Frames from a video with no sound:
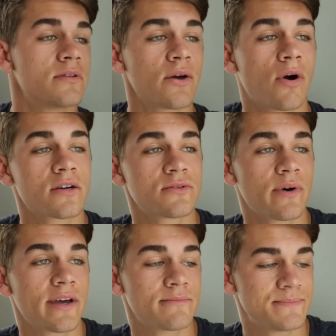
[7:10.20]
They walked
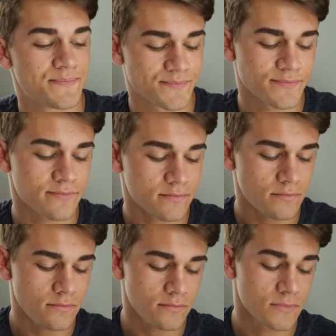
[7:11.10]
away.
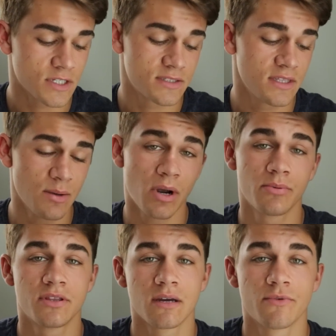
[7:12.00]
See, they
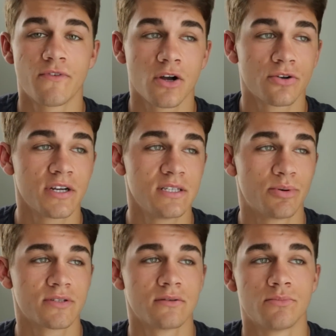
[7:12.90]
probably think I'm a fucking crazy
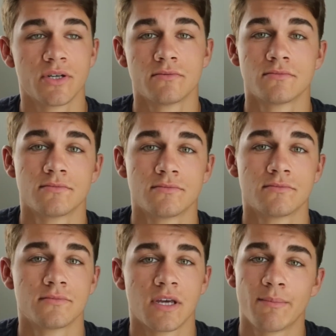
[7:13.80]
person, but
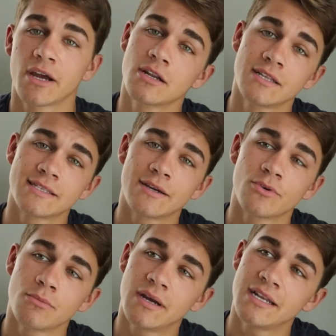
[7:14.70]
am I gonna let that
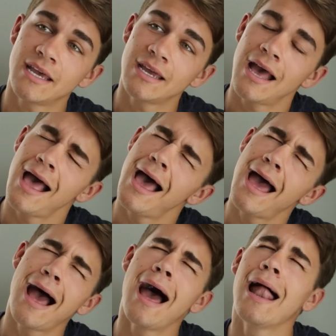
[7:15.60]
ruin my day?
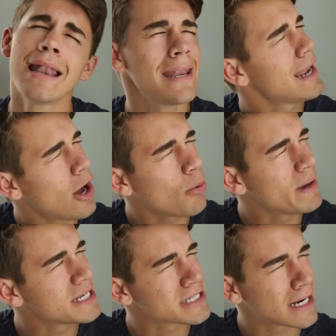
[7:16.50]
No,
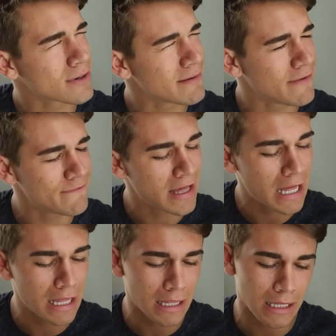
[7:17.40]
bitch, I don't give a
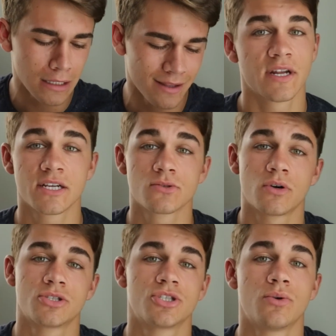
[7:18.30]
fuck. The next
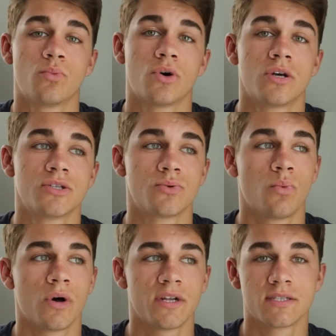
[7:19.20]
question was,
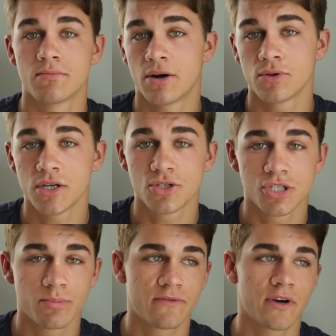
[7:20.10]
what is my
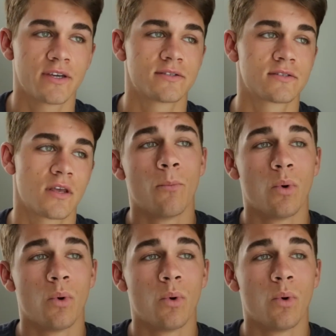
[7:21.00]
relationship advice?